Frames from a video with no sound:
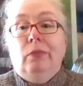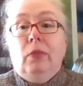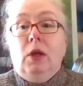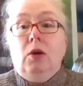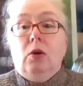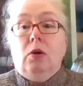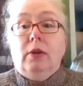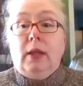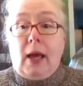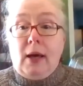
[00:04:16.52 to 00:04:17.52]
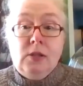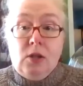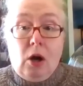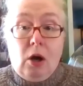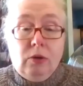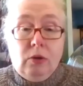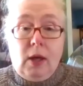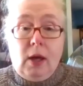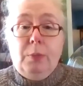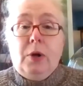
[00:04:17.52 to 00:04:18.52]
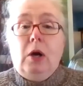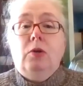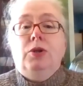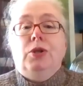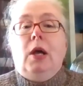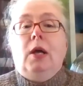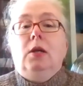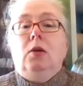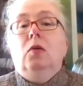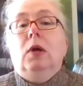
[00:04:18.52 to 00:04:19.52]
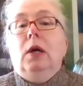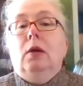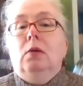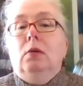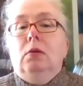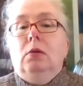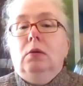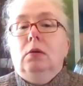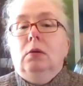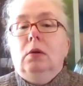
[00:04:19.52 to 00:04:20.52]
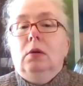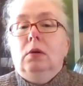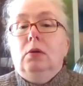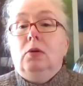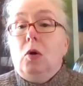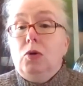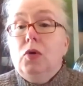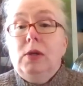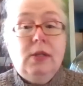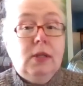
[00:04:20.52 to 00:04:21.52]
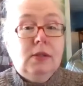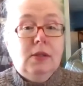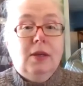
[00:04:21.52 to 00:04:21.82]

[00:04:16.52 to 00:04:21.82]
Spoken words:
you're the last author they approach and you get no choices.